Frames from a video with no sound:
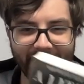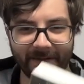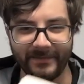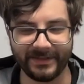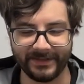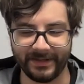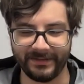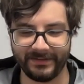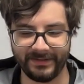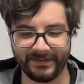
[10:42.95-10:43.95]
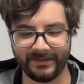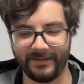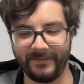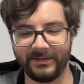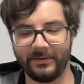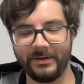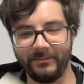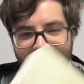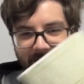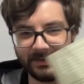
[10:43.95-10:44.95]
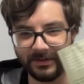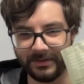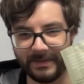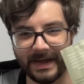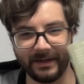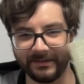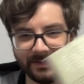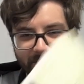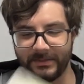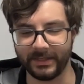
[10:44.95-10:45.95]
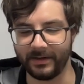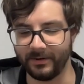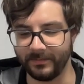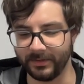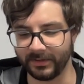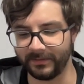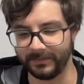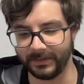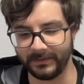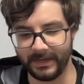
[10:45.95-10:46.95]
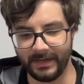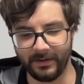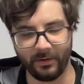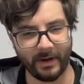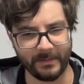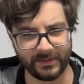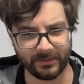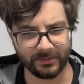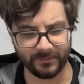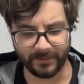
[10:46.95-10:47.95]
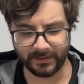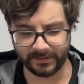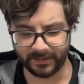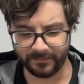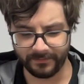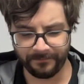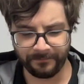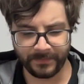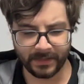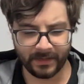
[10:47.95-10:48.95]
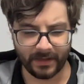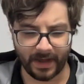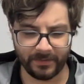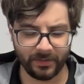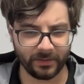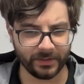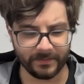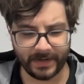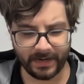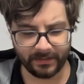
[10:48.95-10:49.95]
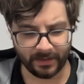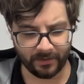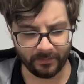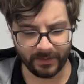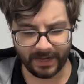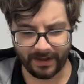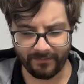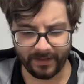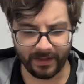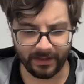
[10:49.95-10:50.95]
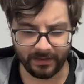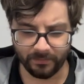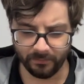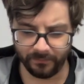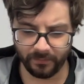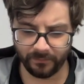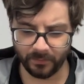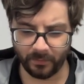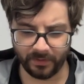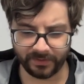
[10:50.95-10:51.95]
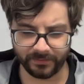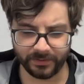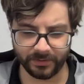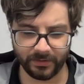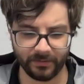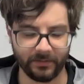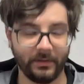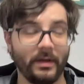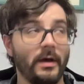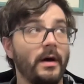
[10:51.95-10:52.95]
Yeah, that's nice. It's tough. It's already wrinkling on the back because I don't take care of books, but great material, very tough. I'm going to look at the back now. We have a review from the Wall Street Journal.